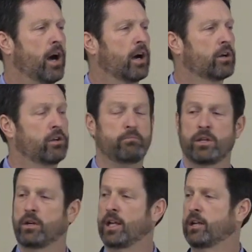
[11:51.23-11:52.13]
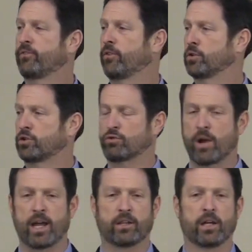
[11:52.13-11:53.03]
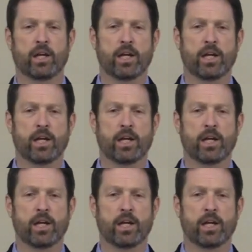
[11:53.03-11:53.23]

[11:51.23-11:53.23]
our community at full strength.